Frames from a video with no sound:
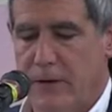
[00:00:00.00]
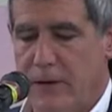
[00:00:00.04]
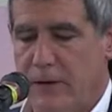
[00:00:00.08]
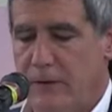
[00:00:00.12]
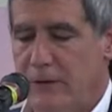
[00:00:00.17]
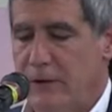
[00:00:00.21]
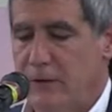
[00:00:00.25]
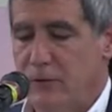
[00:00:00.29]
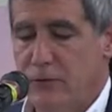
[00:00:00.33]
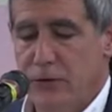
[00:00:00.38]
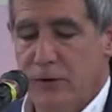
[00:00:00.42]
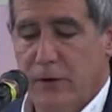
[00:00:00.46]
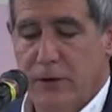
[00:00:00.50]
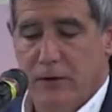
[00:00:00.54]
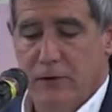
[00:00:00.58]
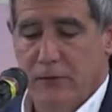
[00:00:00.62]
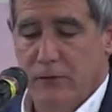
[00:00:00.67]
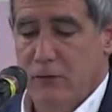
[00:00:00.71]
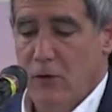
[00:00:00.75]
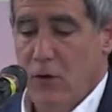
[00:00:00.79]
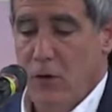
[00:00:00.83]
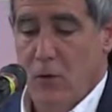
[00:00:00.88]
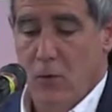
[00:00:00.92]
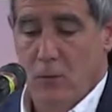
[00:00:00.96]
And the answer again
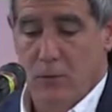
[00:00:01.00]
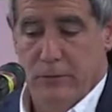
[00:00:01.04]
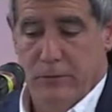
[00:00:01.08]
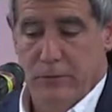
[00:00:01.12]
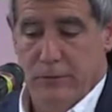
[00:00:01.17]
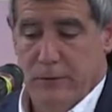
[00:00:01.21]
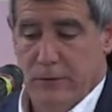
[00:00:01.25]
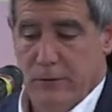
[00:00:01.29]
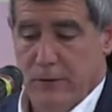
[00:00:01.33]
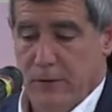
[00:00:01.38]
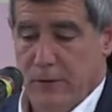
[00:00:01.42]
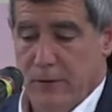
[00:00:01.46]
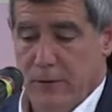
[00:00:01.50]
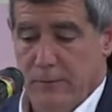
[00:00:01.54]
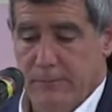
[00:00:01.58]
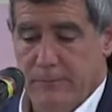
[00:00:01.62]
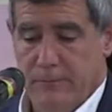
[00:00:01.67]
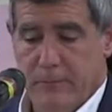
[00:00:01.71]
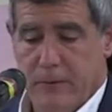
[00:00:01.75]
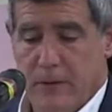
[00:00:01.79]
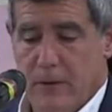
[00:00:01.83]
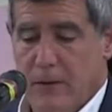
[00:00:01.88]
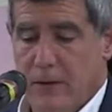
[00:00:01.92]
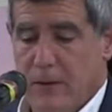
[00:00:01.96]
is no. Um,